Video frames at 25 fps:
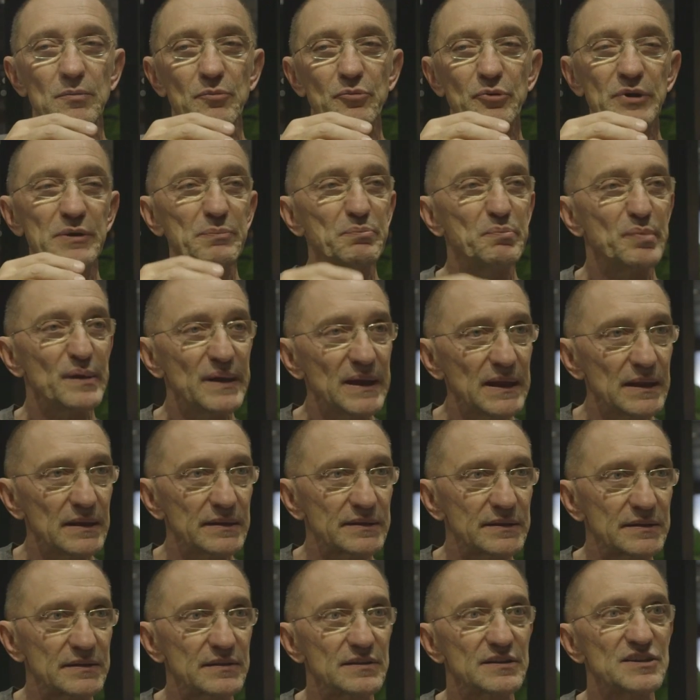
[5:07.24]

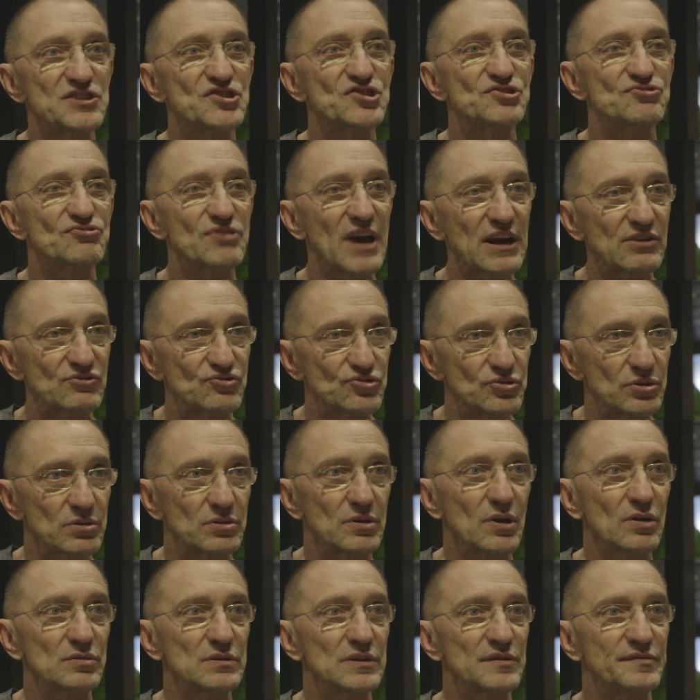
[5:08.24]
rebuilt the structure
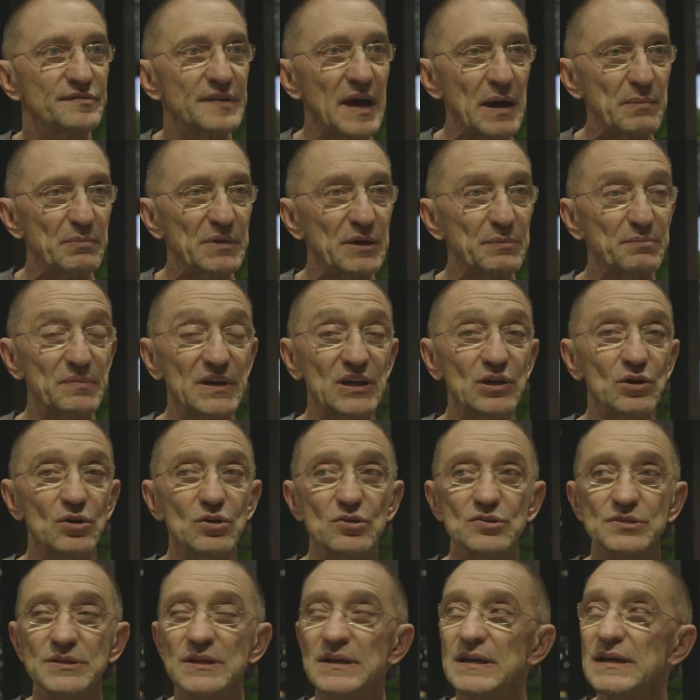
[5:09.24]
of the fabric,
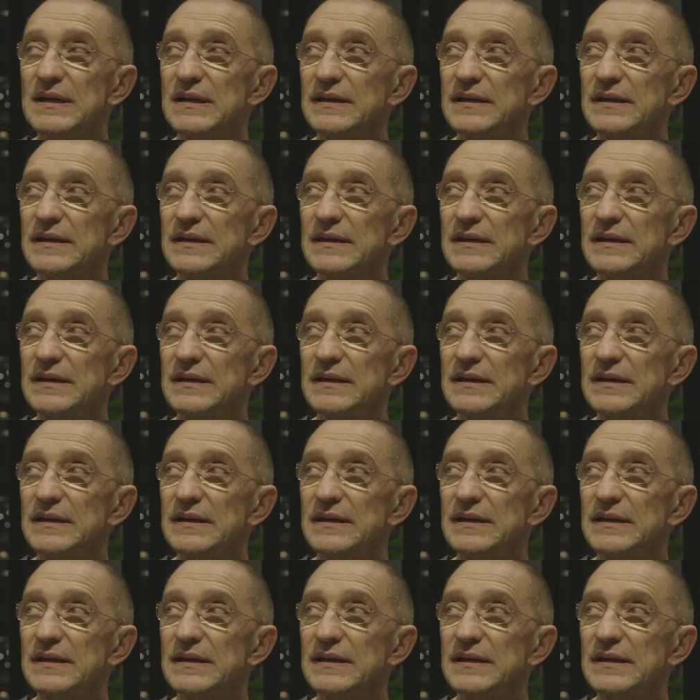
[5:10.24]
because